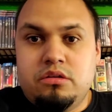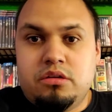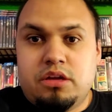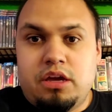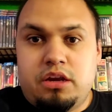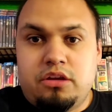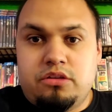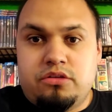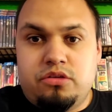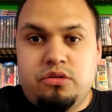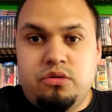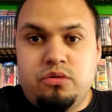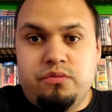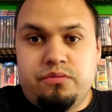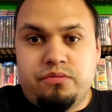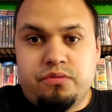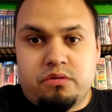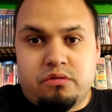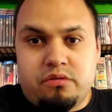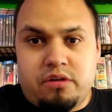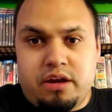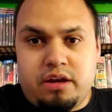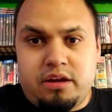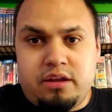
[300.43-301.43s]
Got a
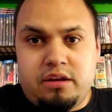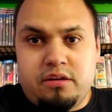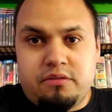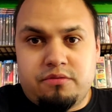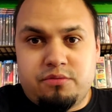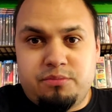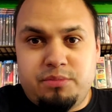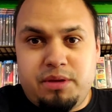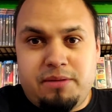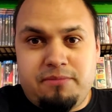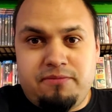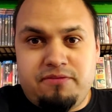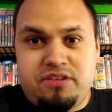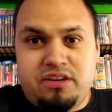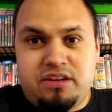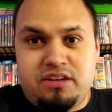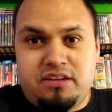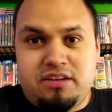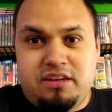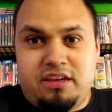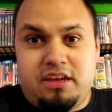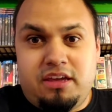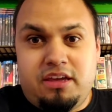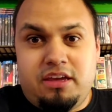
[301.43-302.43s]
twofer right here from
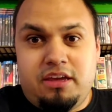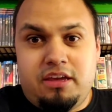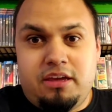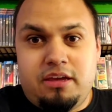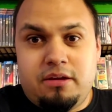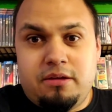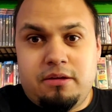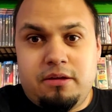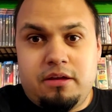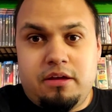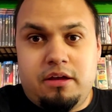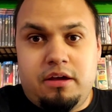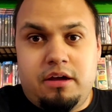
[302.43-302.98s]
MVD.